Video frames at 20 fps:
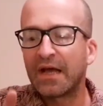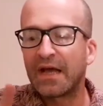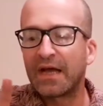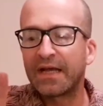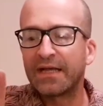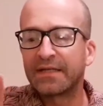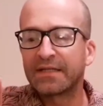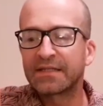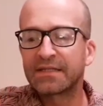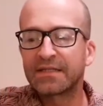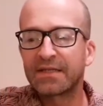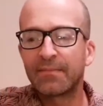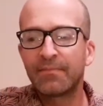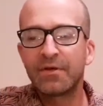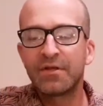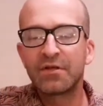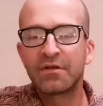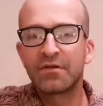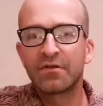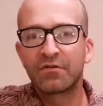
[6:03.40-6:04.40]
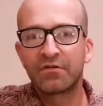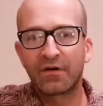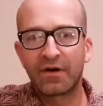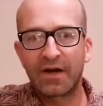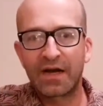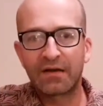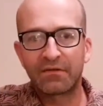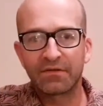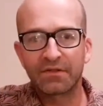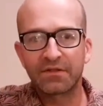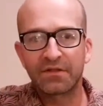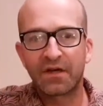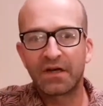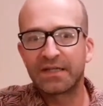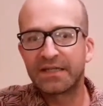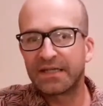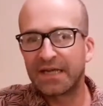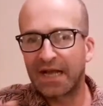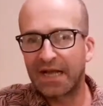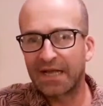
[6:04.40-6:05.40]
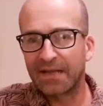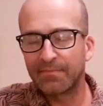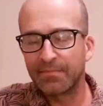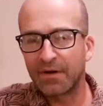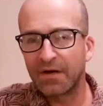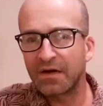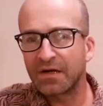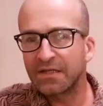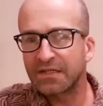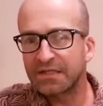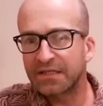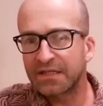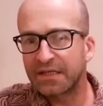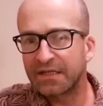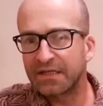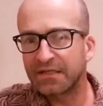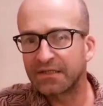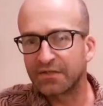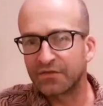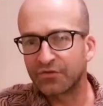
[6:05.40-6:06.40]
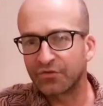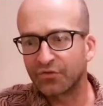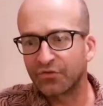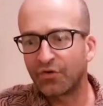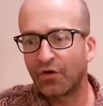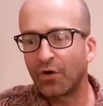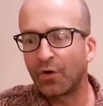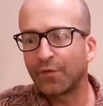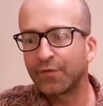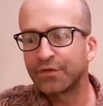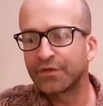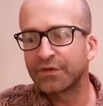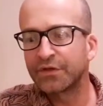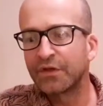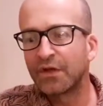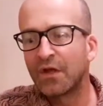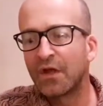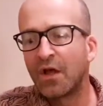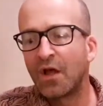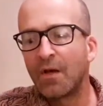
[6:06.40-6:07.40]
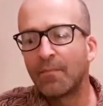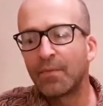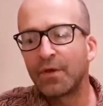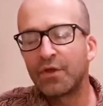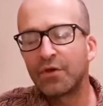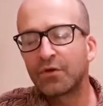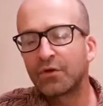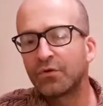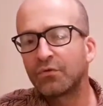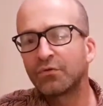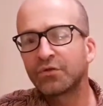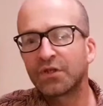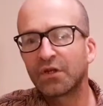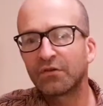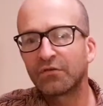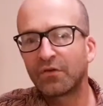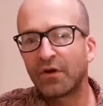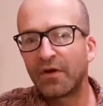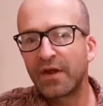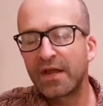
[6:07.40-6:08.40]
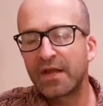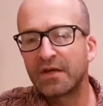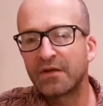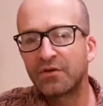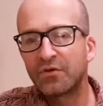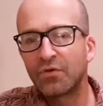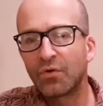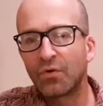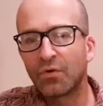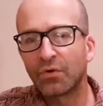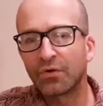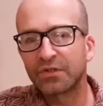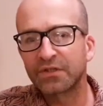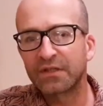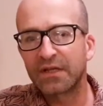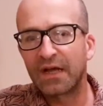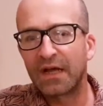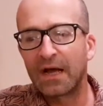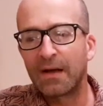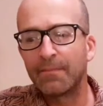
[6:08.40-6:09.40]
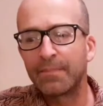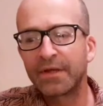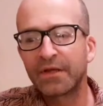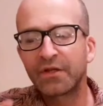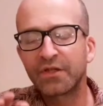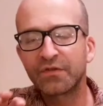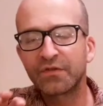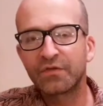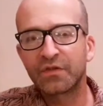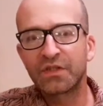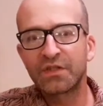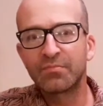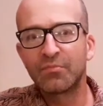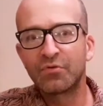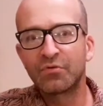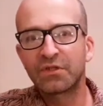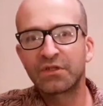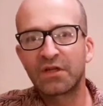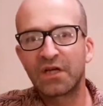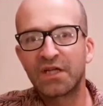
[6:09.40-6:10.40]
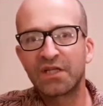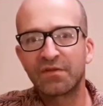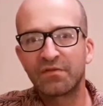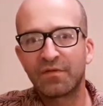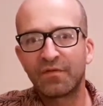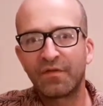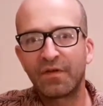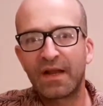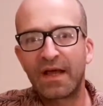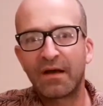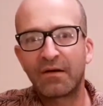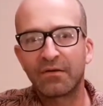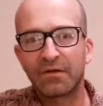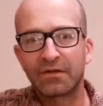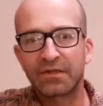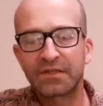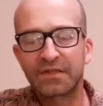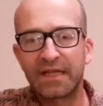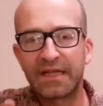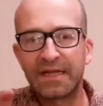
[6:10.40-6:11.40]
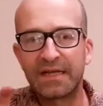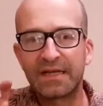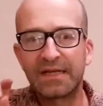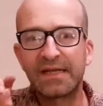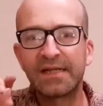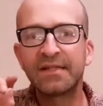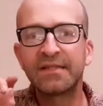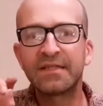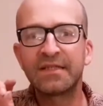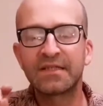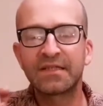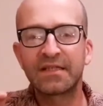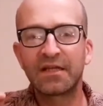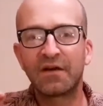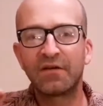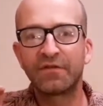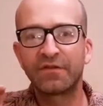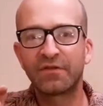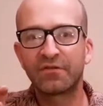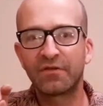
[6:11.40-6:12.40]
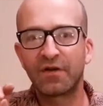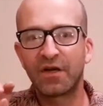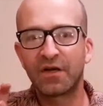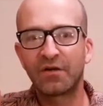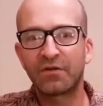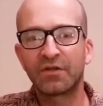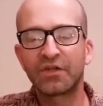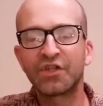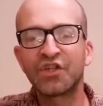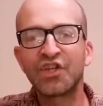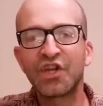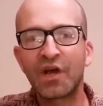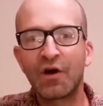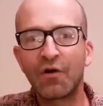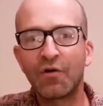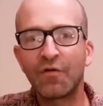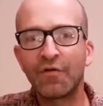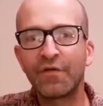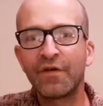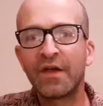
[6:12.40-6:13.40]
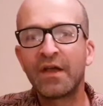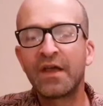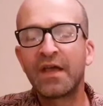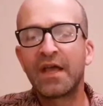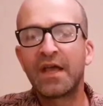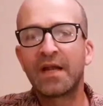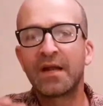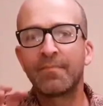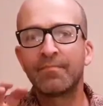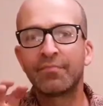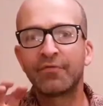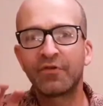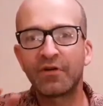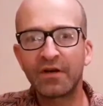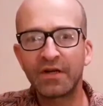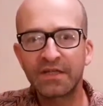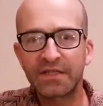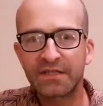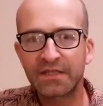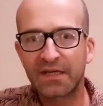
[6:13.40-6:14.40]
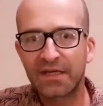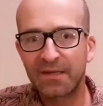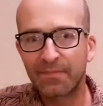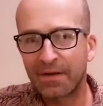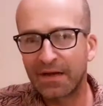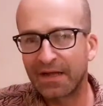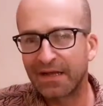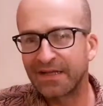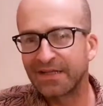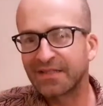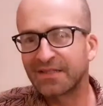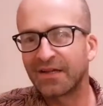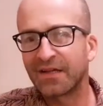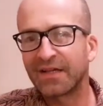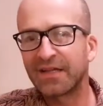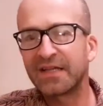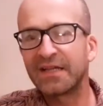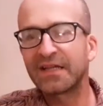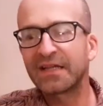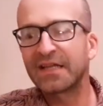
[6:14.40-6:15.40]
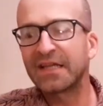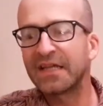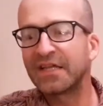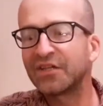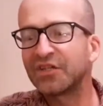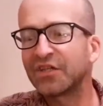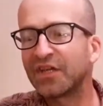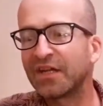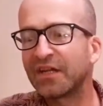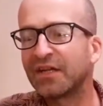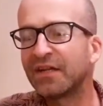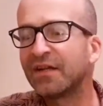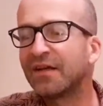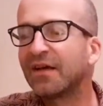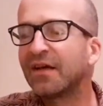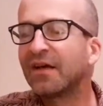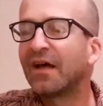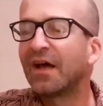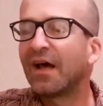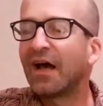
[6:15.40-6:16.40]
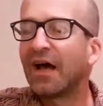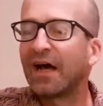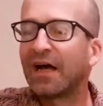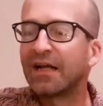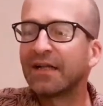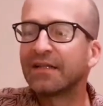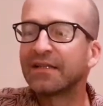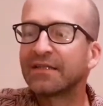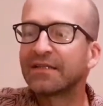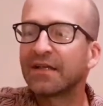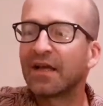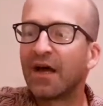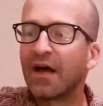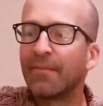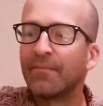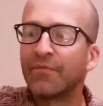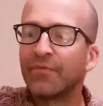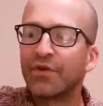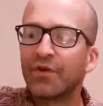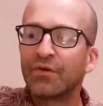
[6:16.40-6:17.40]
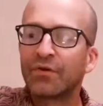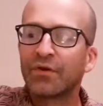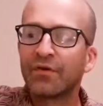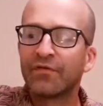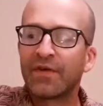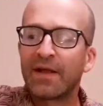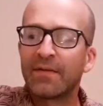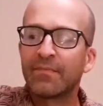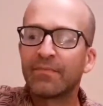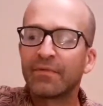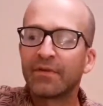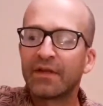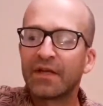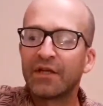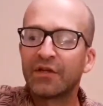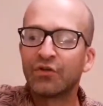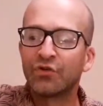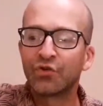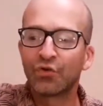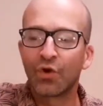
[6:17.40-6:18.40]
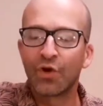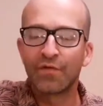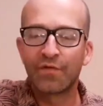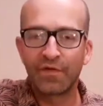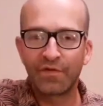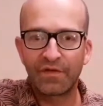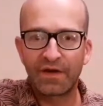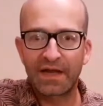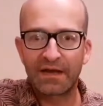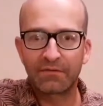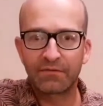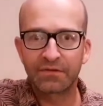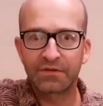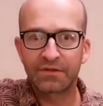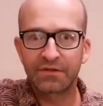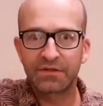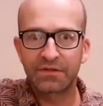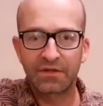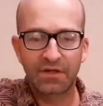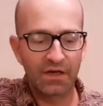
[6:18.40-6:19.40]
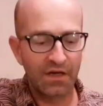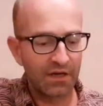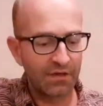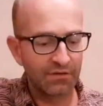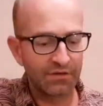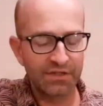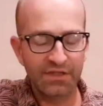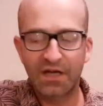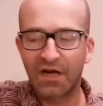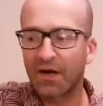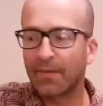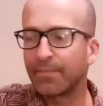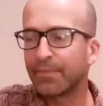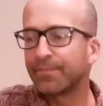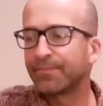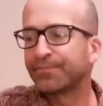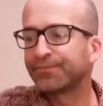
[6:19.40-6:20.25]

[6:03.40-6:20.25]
In the summer, you can grow it outside in hanging baskets and troughs, but you can also grow it indoors. And because of the small size of the flowers, it lends itself to growing on a shelf in a bright sunny place like in a kitchen, and you can then enjoy the flowers close up.